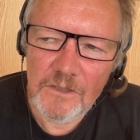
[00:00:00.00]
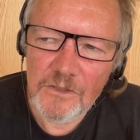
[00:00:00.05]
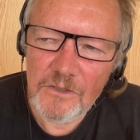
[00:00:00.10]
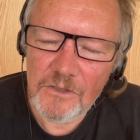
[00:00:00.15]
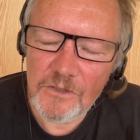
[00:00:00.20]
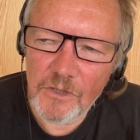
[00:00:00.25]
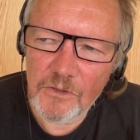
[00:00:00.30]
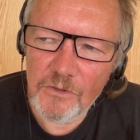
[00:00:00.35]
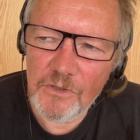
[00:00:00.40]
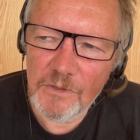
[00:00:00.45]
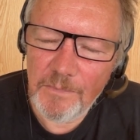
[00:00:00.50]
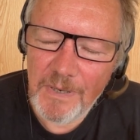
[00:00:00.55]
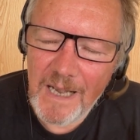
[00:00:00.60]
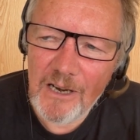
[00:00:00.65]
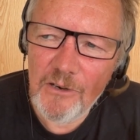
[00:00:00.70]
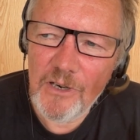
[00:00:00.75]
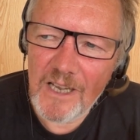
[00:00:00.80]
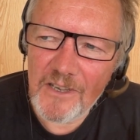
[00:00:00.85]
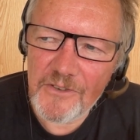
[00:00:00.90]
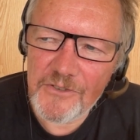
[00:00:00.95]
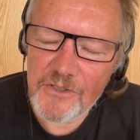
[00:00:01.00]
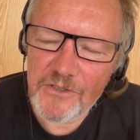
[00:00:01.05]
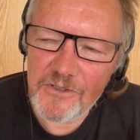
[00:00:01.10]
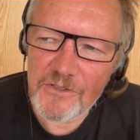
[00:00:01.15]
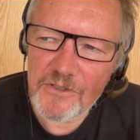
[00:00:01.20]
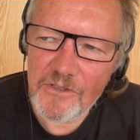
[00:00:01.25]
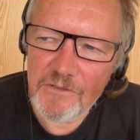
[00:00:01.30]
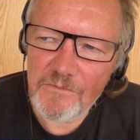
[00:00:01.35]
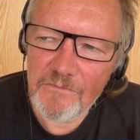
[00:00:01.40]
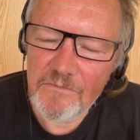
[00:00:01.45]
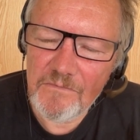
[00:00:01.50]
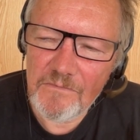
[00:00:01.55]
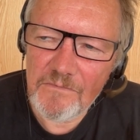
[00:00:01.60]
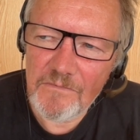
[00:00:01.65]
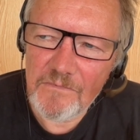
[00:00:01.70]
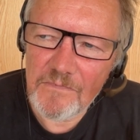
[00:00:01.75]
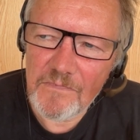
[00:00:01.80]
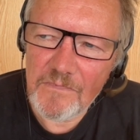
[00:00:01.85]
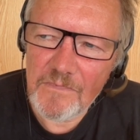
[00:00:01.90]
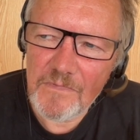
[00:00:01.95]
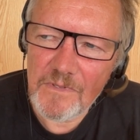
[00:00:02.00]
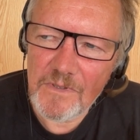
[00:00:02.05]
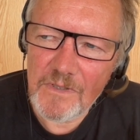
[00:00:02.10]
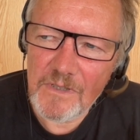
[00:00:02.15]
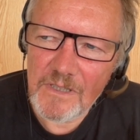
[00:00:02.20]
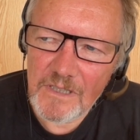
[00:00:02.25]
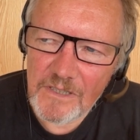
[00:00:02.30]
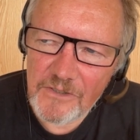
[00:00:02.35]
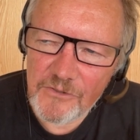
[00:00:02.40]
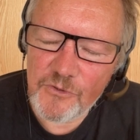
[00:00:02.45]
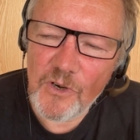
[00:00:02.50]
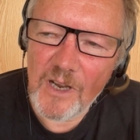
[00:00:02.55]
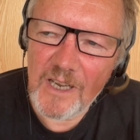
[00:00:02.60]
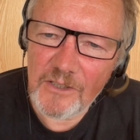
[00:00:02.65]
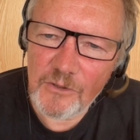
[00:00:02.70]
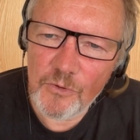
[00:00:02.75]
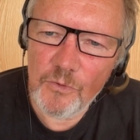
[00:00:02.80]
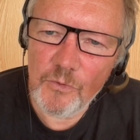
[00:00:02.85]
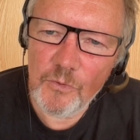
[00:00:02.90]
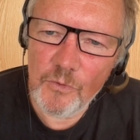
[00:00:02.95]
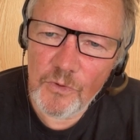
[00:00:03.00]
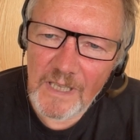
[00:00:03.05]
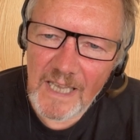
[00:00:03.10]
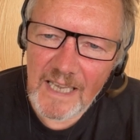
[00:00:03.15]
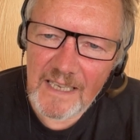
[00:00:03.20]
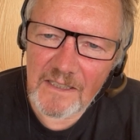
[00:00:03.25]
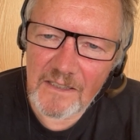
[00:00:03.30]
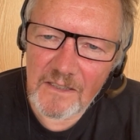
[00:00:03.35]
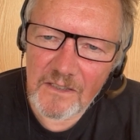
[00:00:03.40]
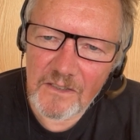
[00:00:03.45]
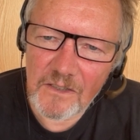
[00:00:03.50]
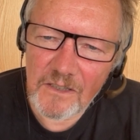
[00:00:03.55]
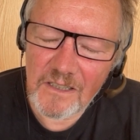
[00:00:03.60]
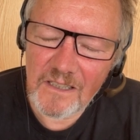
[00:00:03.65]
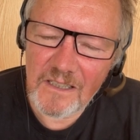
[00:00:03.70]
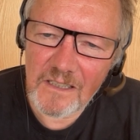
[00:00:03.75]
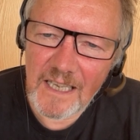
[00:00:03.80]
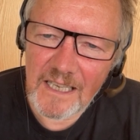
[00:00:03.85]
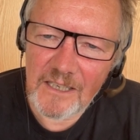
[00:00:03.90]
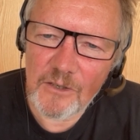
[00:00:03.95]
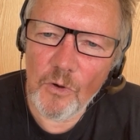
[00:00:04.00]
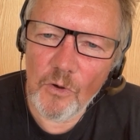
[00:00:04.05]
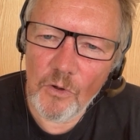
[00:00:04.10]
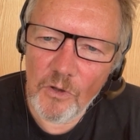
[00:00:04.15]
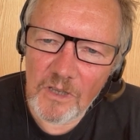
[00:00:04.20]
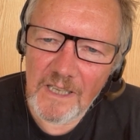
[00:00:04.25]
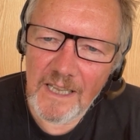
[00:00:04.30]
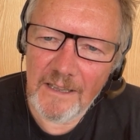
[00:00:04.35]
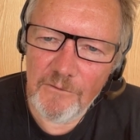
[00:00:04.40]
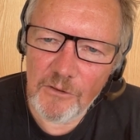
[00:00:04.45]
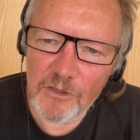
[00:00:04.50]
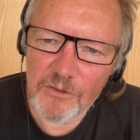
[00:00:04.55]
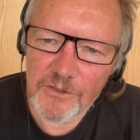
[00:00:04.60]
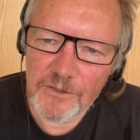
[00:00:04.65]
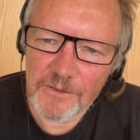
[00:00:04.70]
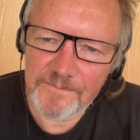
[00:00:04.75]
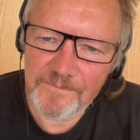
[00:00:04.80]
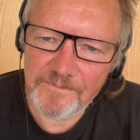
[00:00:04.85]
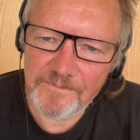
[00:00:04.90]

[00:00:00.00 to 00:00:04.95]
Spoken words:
So the powerhouse system is trying to do that at all levels.